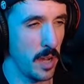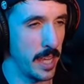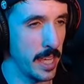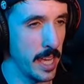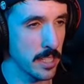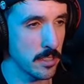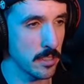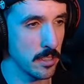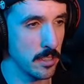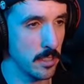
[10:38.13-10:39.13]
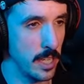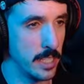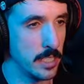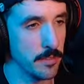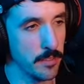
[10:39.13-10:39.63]
I guess
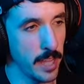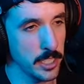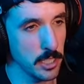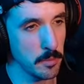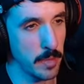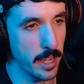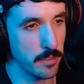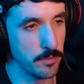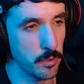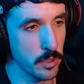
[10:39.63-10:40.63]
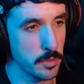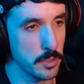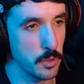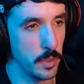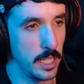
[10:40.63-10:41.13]
is it flashing back and forth
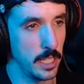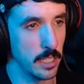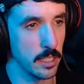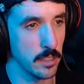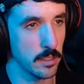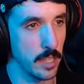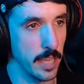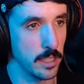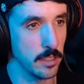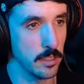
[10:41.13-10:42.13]
between like